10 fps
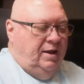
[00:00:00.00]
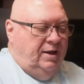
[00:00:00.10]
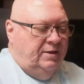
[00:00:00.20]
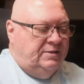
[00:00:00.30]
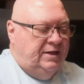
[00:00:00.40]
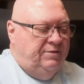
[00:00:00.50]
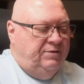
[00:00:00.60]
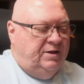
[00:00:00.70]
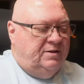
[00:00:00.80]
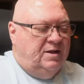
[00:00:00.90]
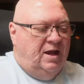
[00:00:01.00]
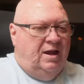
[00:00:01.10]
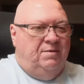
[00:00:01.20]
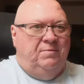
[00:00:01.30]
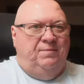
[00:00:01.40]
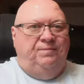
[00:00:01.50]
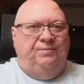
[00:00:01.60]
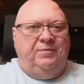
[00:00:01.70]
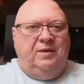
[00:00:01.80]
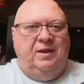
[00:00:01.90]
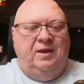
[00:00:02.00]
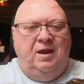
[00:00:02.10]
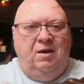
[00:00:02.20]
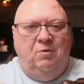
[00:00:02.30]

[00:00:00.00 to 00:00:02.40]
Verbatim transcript: It's evening time. I